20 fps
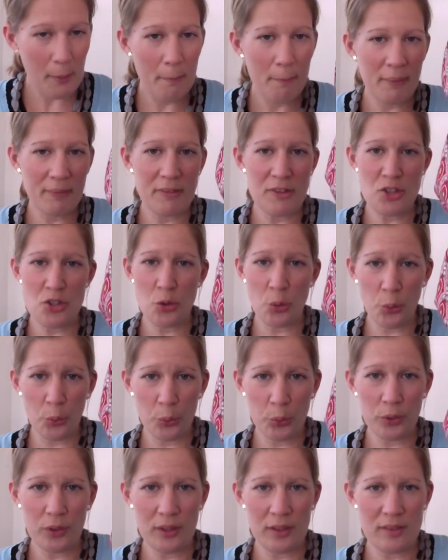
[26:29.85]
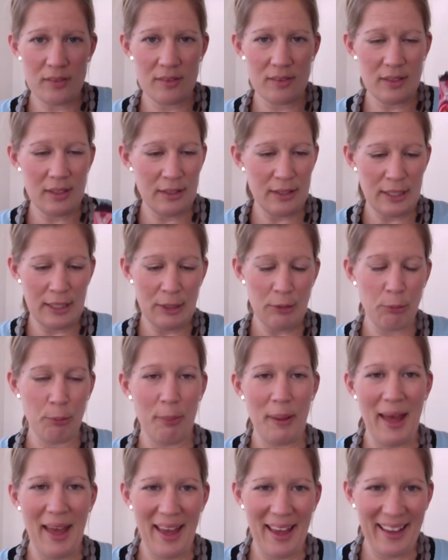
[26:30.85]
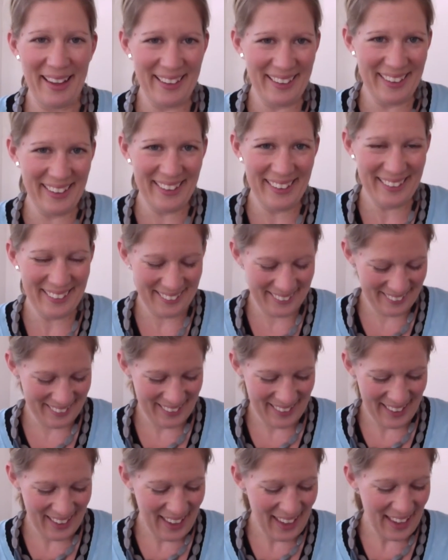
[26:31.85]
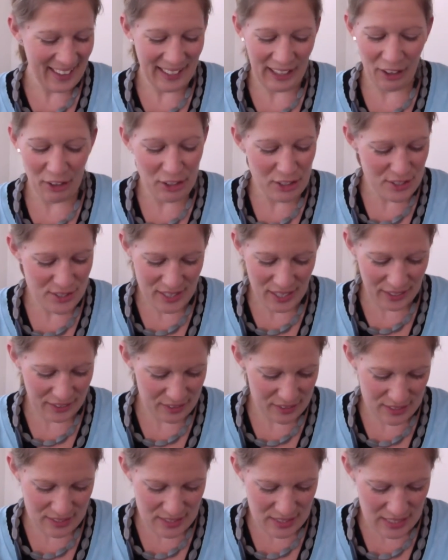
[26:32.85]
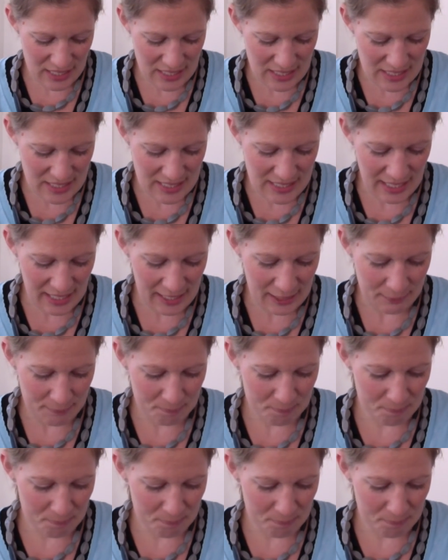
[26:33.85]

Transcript: But the shawl is in the little bag, and I only started this yesterday.